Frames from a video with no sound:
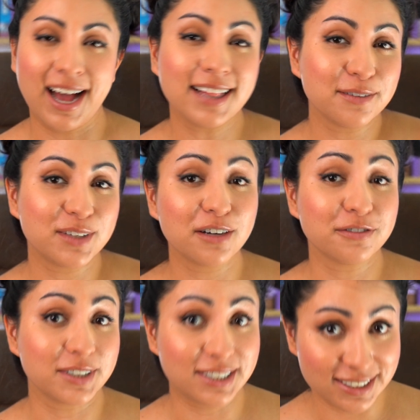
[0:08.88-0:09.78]
I lived there
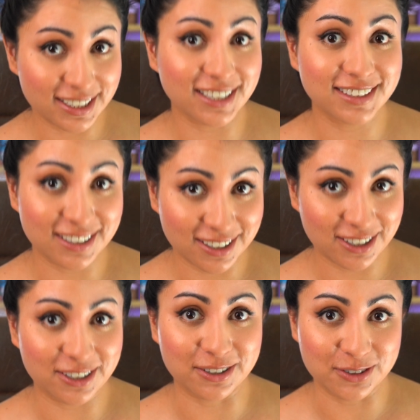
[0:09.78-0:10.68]
for 6
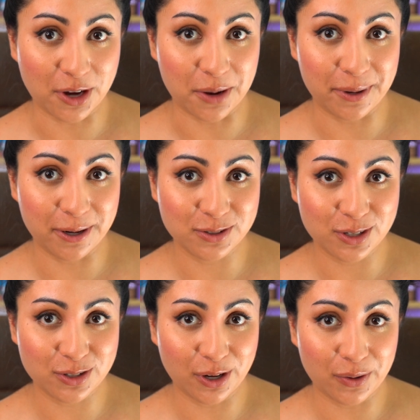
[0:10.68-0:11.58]
years
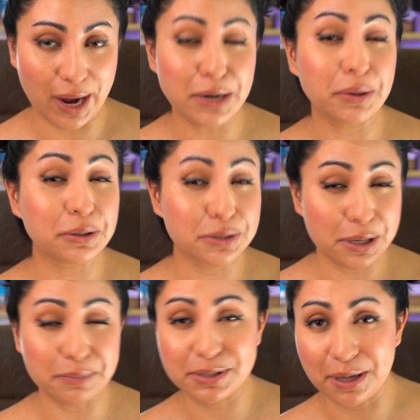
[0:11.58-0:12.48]
almost, so I know a little something